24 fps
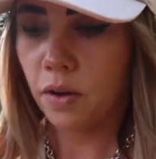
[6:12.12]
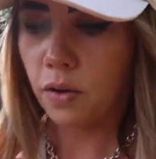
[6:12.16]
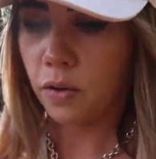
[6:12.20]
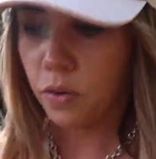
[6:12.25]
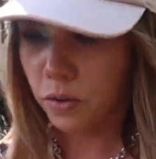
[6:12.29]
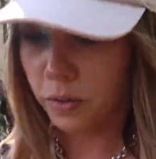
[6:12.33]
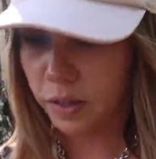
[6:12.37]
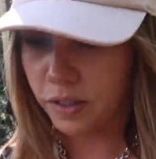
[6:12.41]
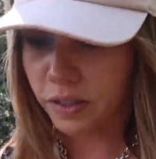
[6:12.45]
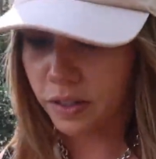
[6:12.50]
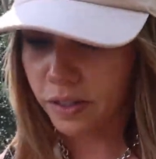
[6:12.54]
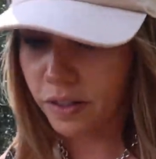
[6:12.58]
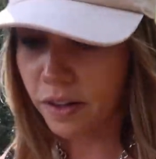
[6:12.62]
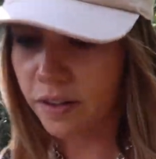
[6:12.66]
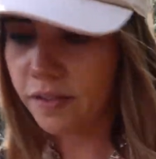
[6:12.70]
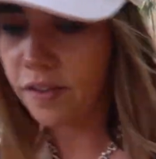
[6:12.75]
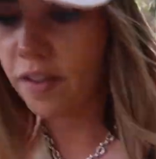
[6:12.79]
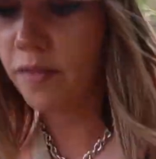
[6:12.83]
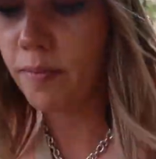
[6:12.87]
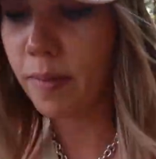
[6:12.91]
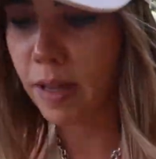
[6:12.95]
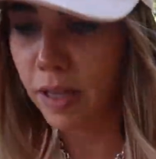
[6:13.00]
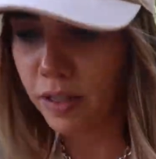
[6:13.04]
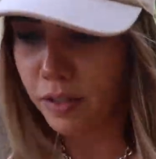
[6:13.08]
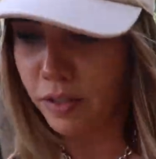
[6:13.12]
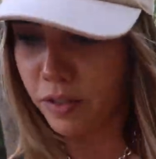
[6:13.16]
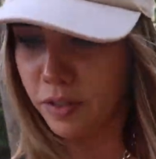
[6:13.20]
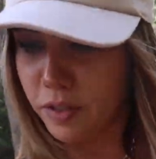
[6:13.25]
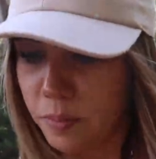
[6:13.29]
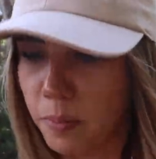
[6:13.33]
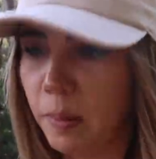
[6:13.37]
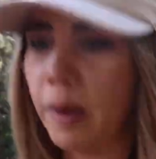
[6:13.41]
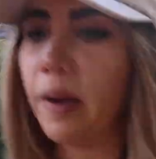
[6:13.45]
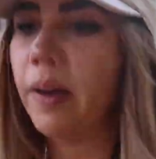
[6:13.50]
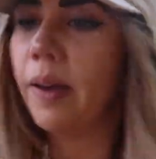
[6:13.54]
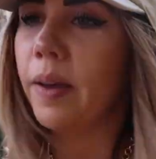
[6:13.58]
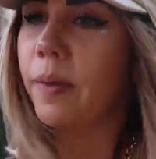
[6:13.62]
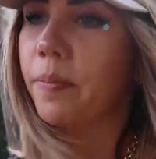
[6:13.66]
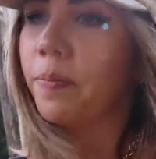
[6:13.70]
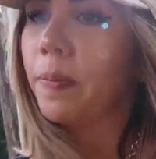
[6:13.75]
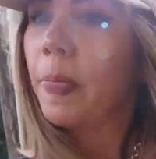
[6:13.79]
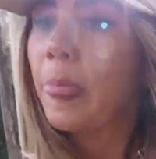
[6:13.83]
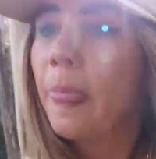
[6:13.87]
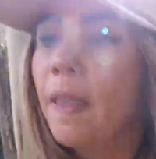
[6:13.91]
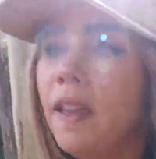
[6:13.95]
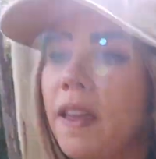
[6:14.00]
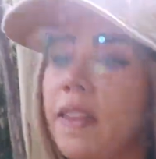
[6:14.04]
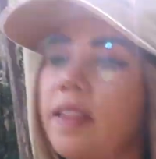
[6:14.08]
Also, I don't know if I've mentioned, but
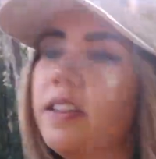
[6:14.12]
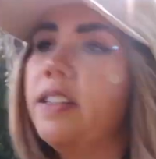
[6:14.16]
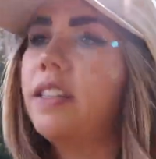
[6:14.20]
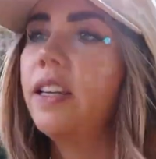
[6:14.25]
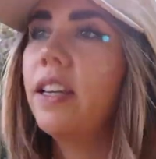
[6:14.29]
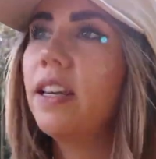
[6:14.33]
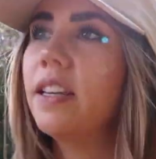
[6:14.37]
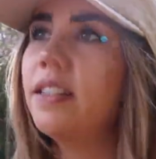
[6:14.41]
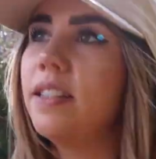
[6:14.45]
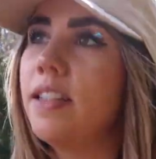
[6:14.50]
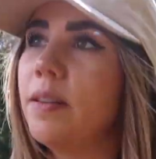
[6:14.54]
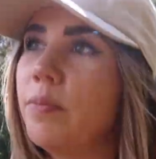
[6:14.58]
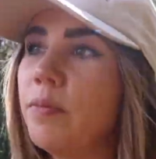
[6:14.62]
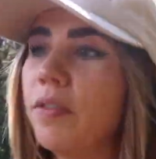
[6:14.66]
the tickets